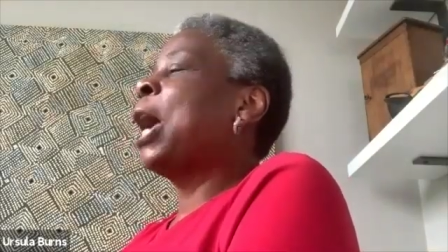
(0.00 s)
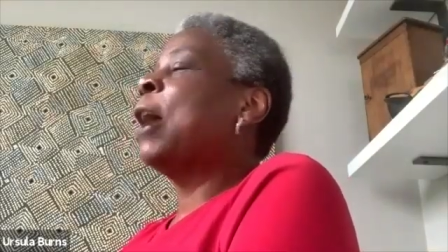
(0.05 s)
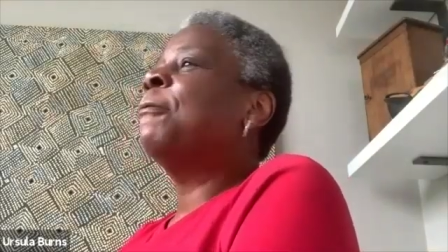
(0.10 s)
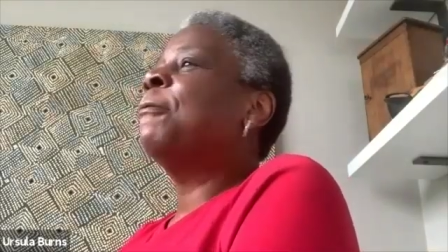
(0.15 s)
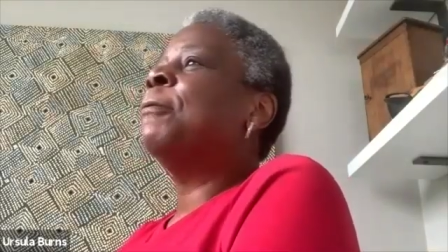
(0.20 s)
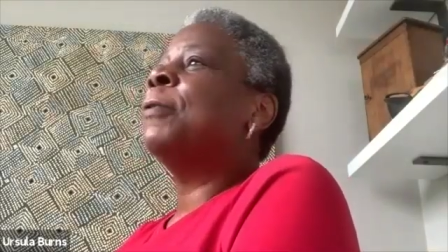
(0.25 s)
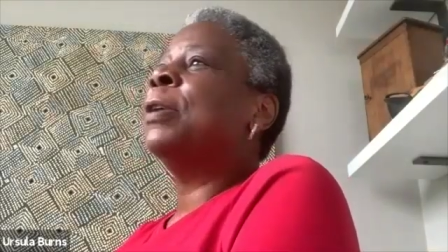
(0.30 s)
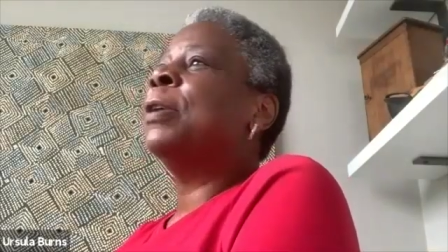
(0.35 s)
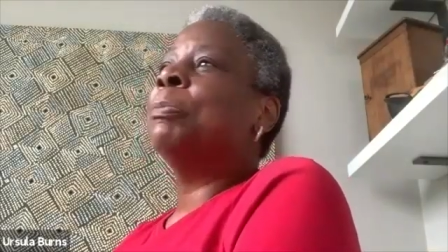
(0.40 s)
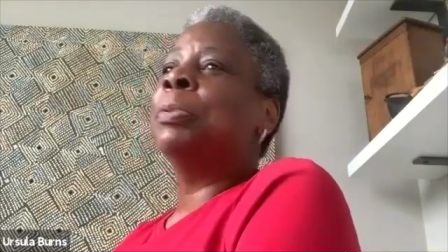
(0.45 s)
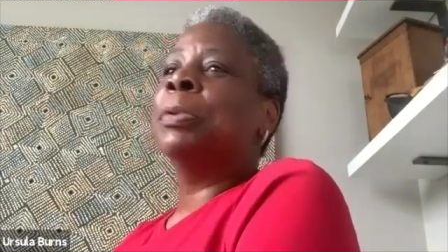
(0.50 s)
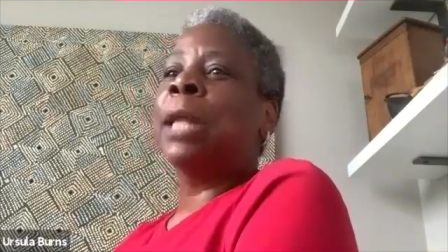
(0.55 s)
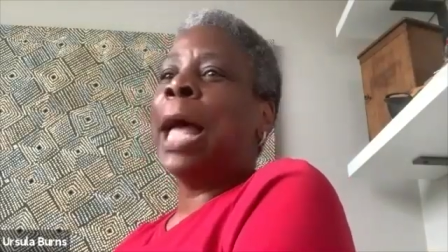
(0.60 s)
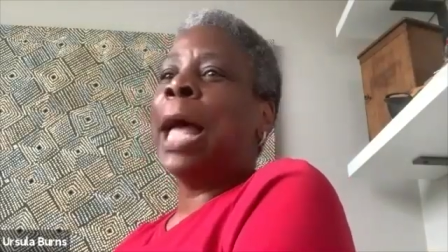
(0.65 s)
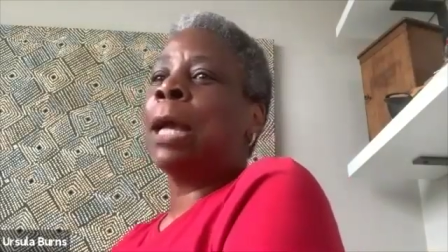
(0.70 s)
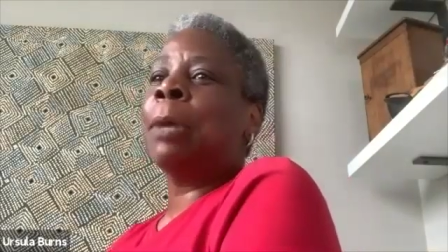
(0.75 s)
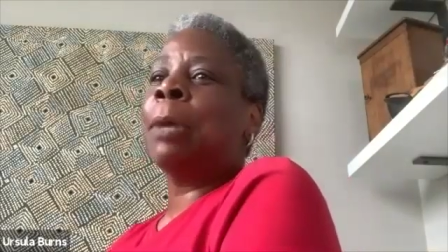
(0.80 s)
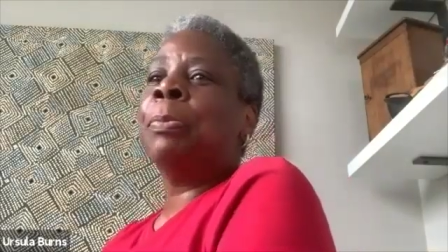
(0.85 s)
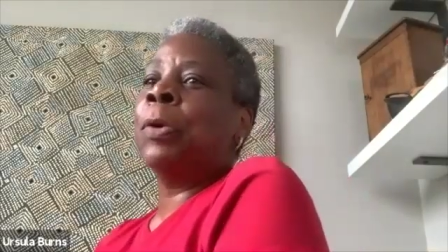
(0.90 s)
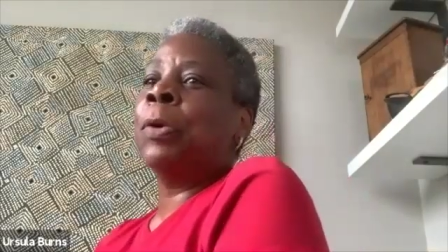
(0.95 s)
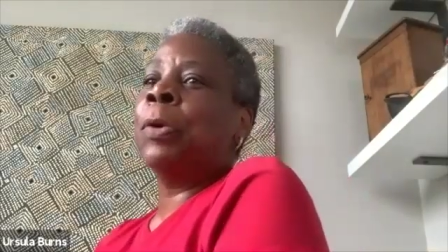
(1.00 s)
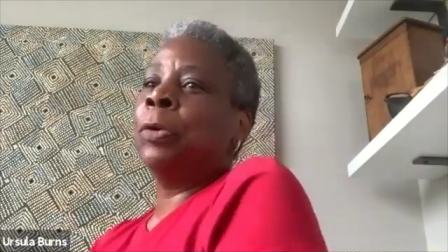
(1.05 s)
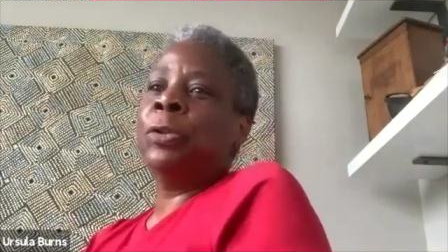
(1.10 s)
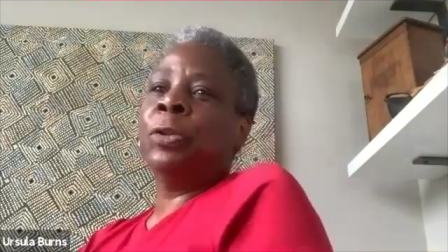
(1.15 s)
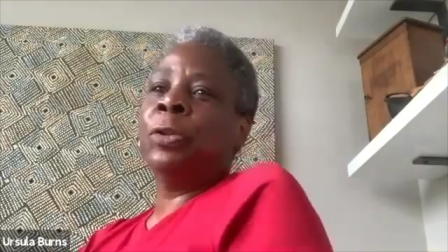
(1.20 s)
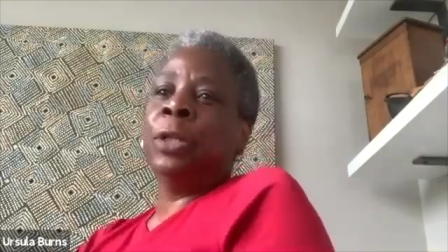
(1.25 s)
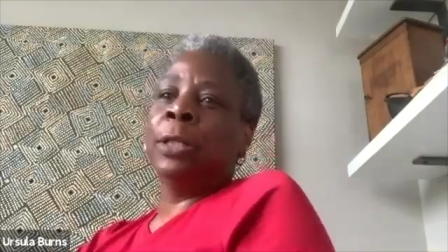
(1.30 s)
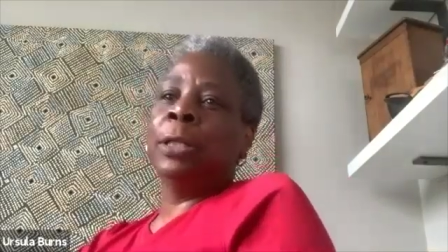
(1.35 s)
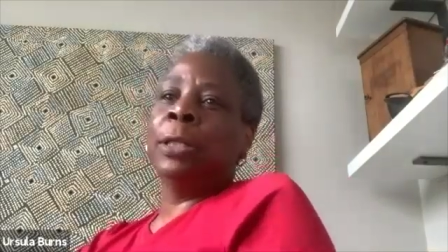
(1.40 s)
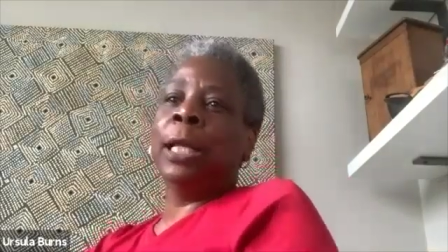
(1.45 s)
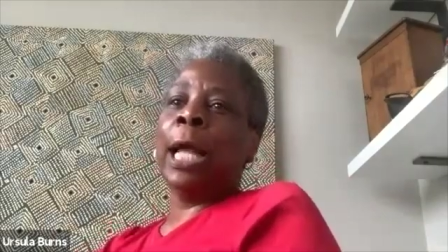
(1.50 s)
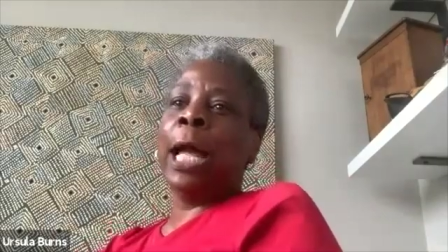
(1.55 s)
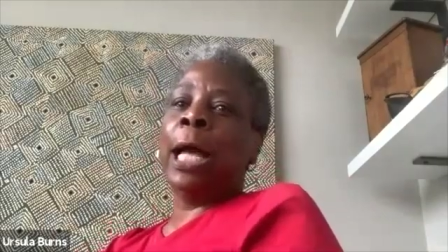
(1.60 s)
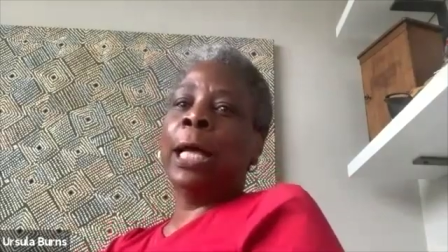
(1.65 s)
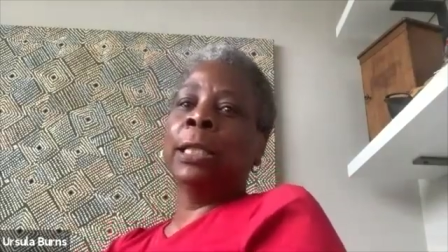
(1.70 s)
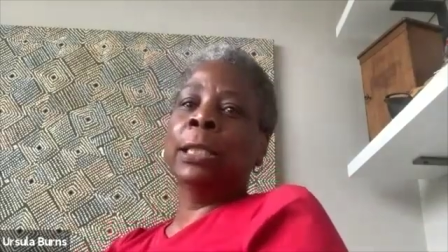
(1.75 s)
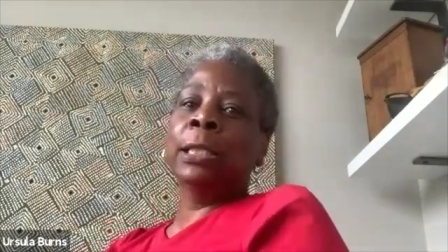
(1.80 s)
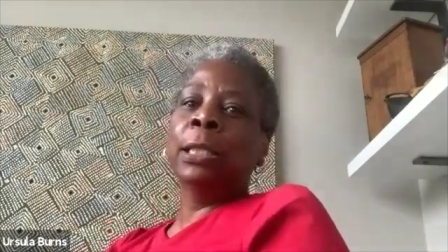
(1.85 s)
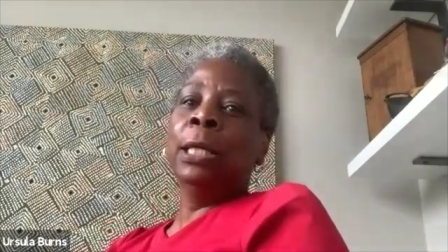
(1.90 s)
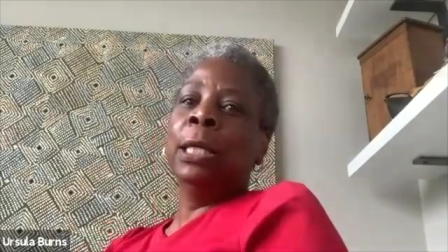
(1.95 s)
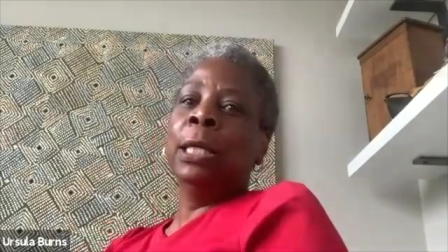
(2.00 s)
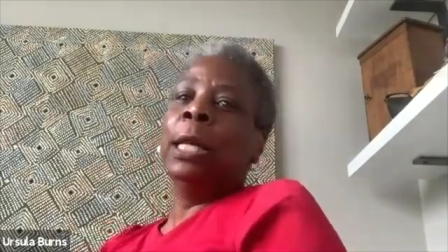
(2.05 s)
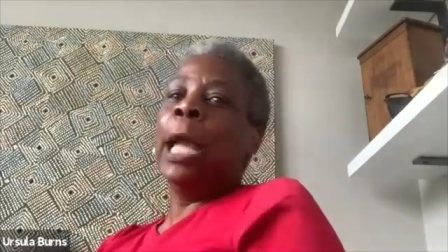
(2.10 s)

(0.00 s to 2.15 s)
every Black person that has